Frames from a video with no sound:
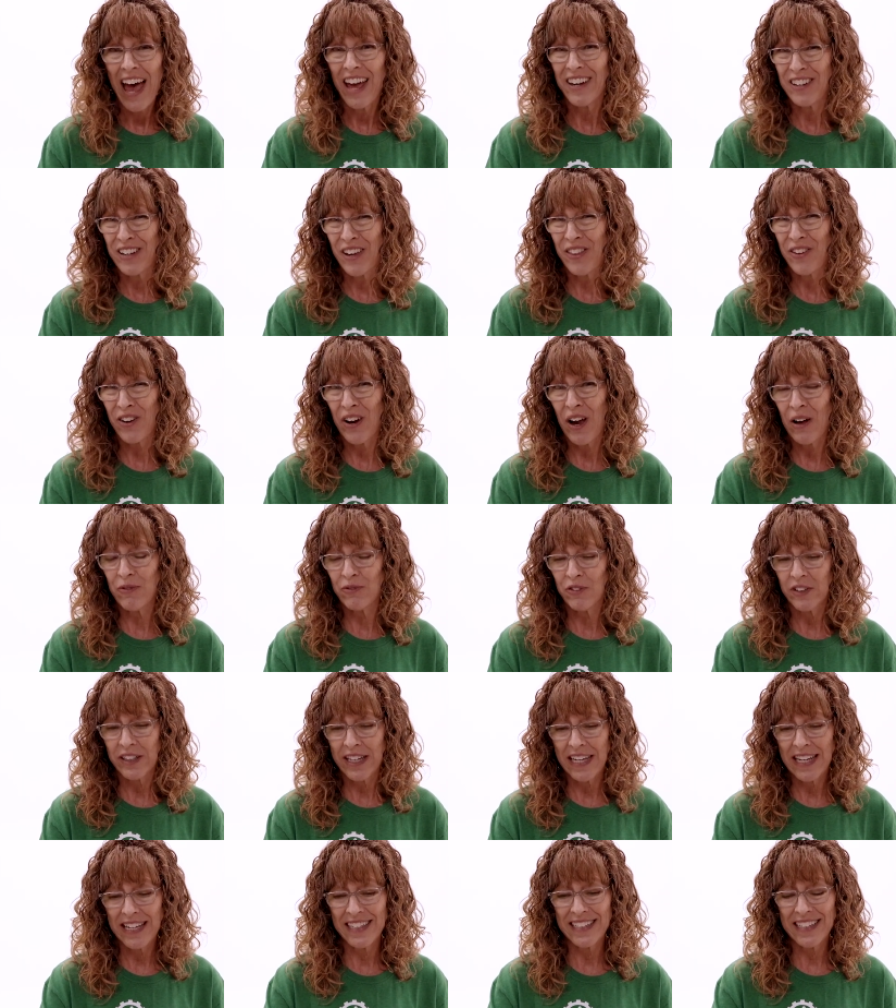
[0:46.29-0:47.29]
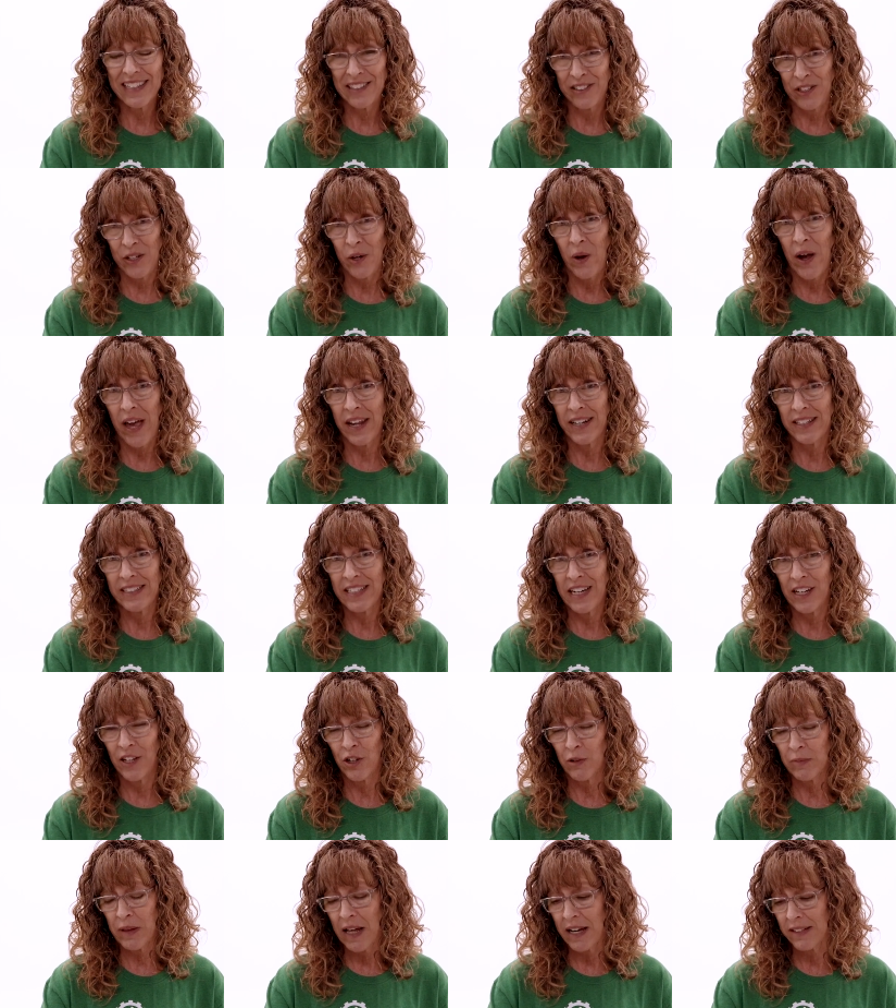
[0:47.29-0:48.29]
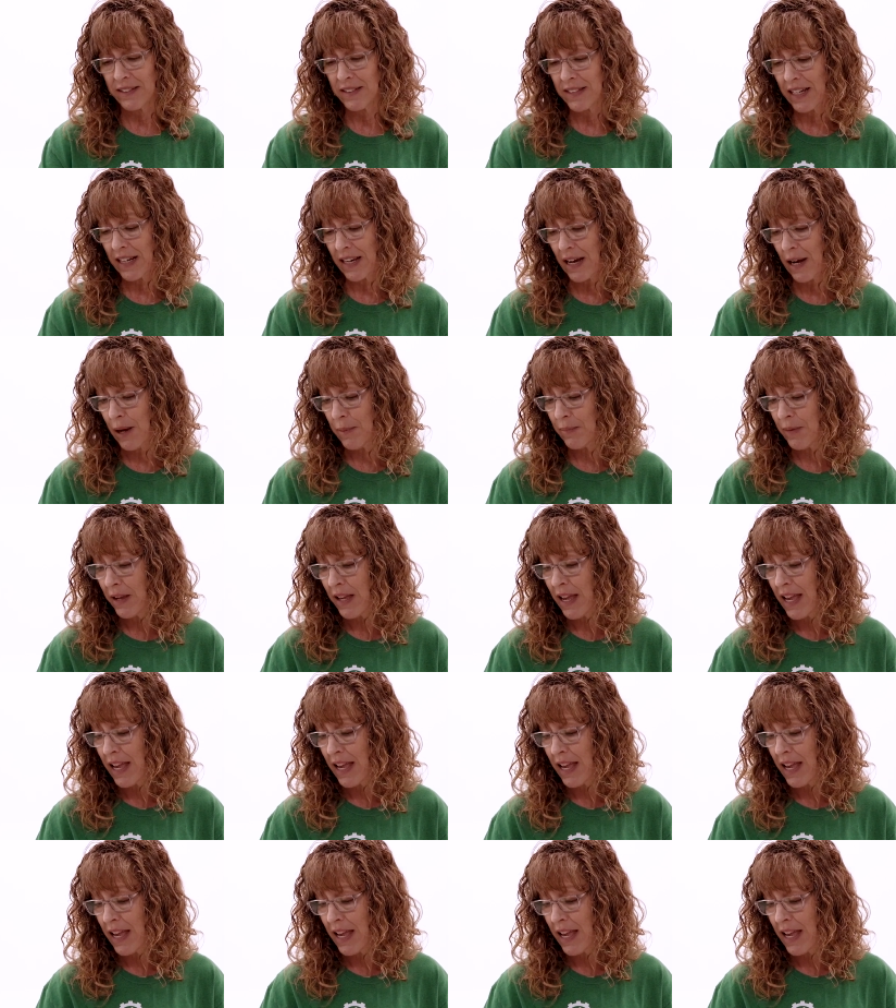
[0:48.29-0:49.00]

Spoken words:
Another helpful hint is to go ahead and take your plastic cup